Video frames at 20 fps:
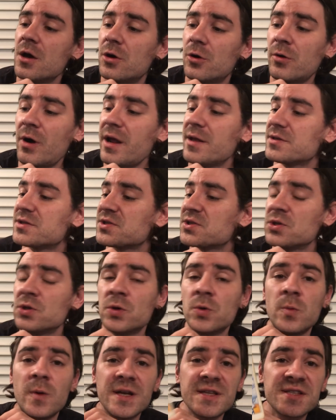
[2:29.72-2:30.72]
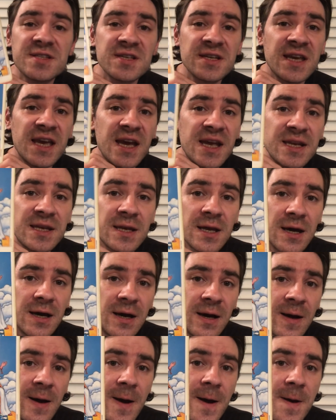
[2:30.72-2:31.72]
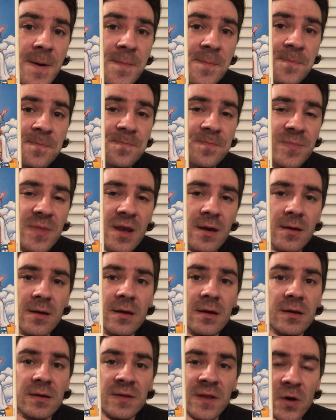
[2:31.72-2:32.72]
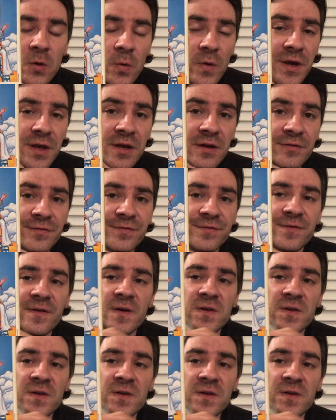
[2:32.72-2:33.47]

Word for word: All right, so once again, um, the Queen of